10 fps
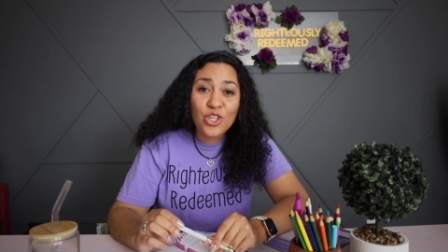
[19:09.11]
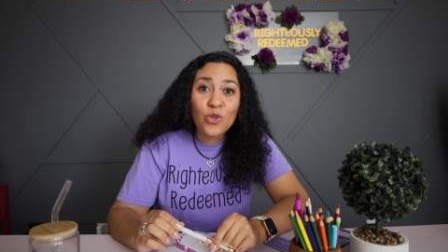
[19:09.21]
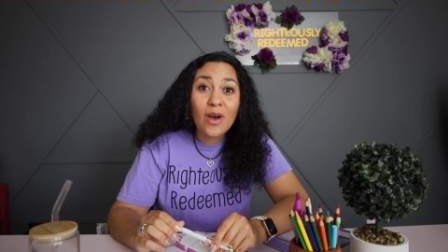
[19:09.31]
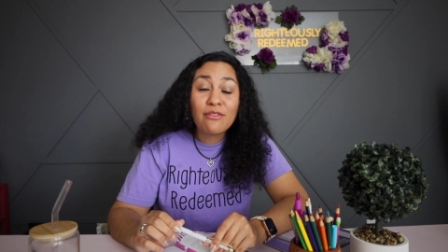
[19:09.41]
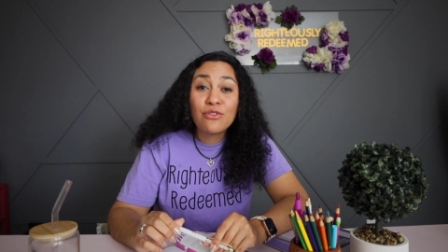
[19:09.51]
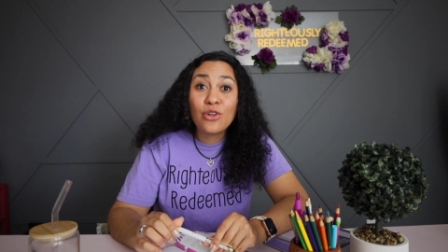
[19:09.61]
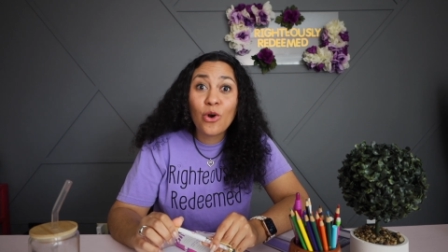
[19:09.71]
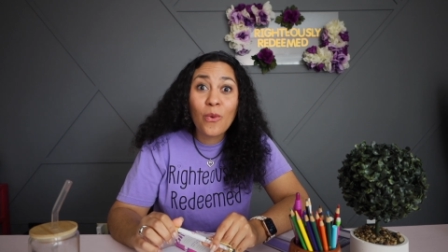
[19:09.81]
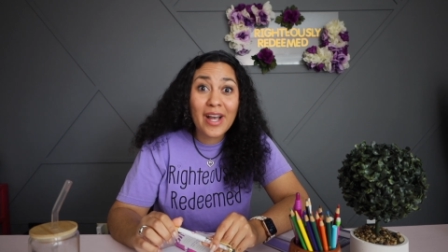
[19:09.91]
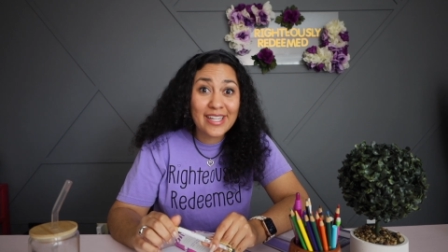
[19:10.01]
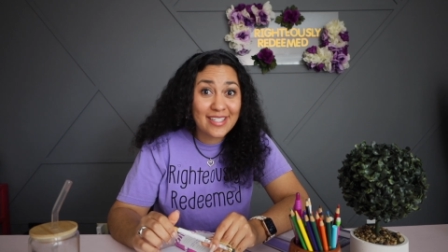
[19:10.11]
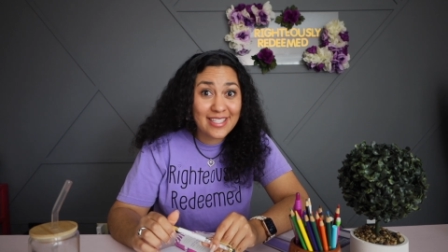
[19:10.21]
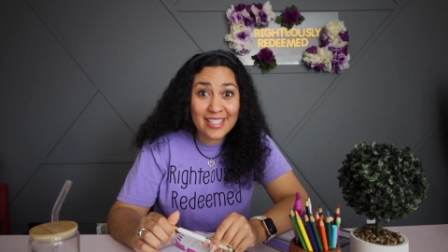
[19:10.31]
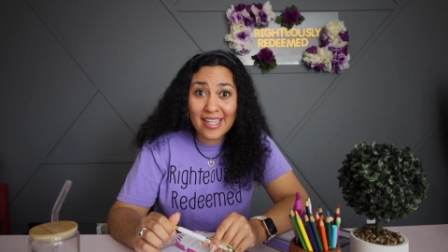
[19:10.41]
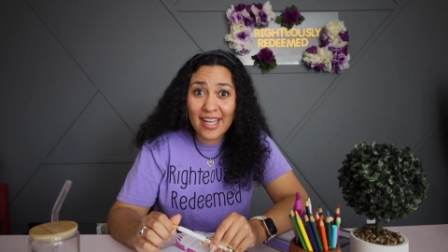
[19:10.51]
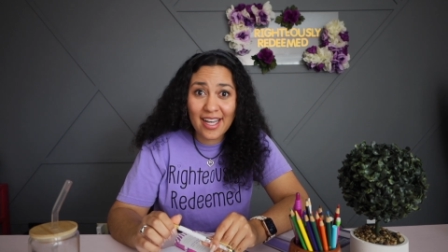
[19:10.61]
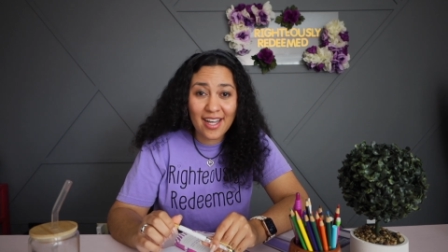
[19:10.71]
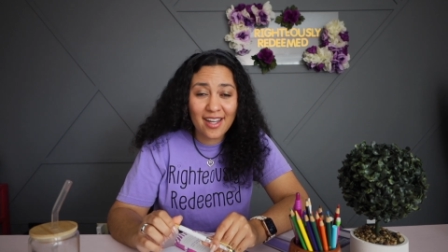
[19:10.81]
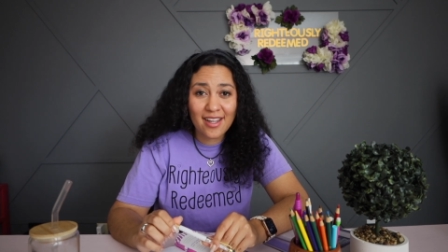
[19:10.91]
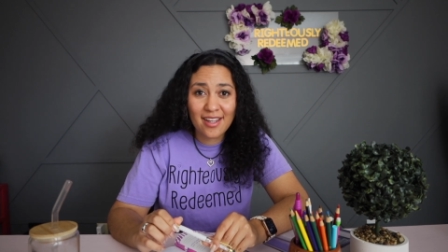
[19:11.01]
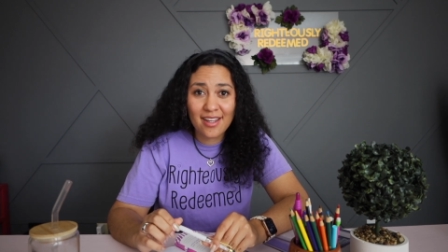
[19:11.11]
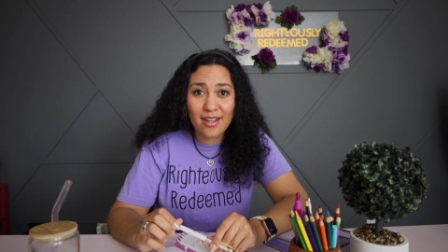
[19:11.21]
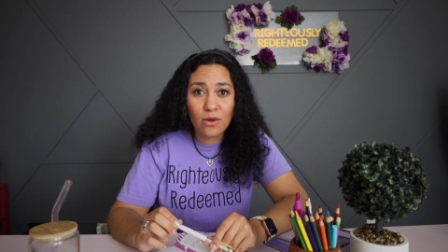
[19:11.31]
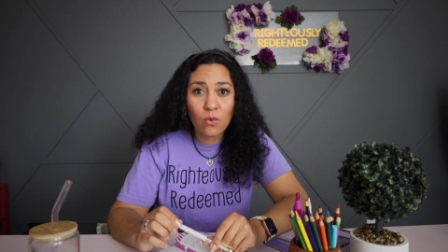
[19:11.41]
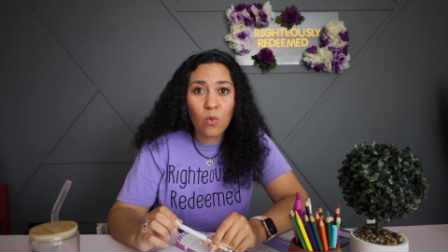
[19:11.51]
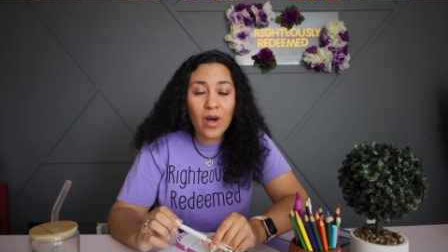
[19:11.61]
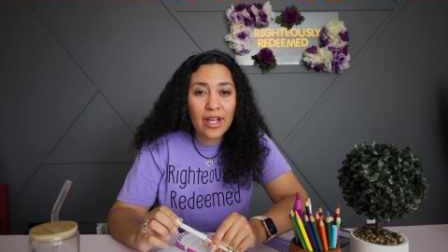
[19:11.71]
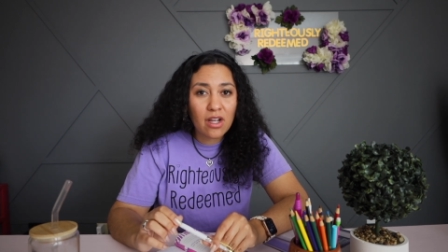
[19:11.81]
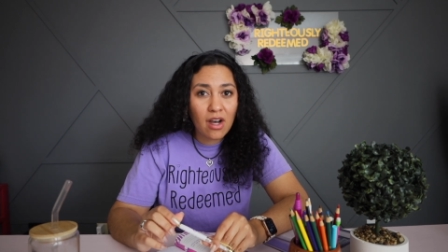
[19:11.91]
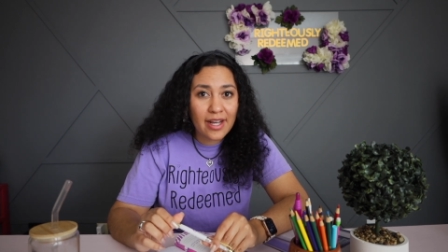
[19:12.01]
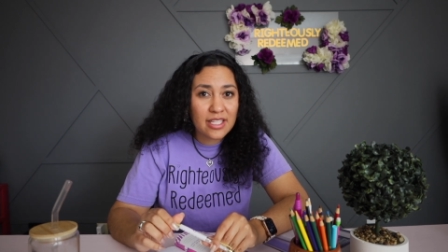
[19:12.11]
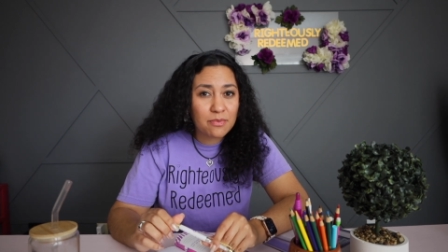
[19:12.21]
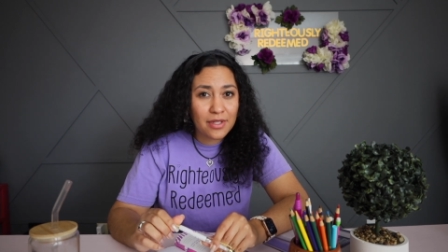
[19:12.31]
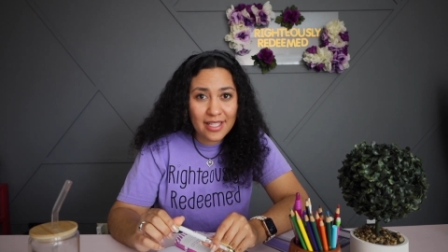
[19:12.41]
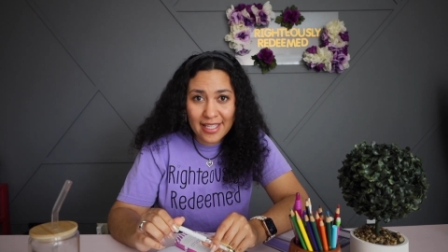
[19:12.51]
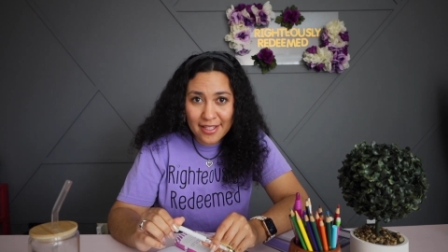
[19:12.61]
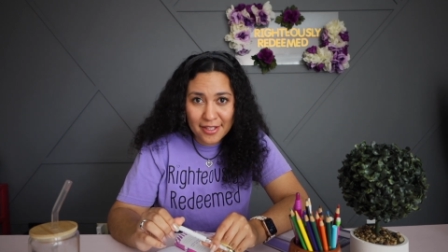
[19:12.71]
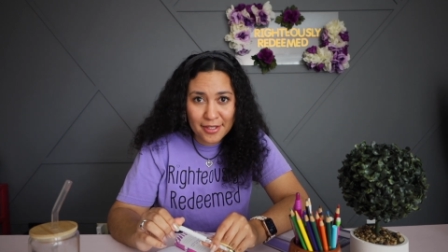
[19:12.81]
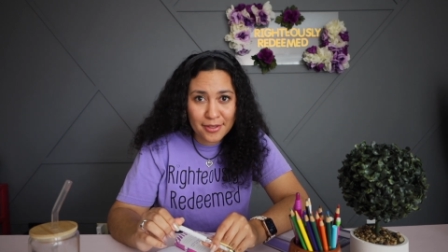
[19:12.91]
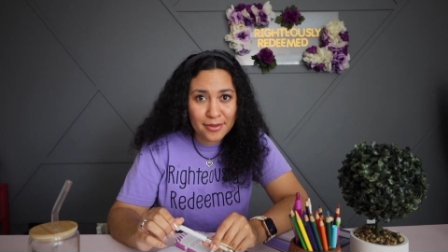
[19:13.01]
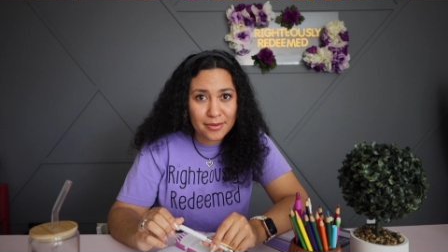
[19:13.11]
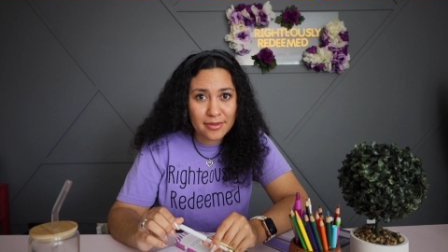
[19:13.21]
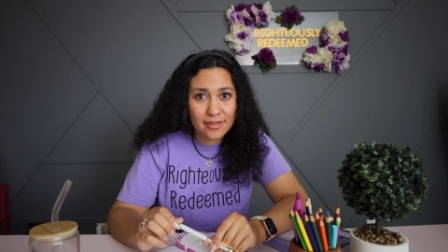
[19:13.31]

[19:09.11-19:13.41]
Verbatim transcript: You have no idea what God has put in you.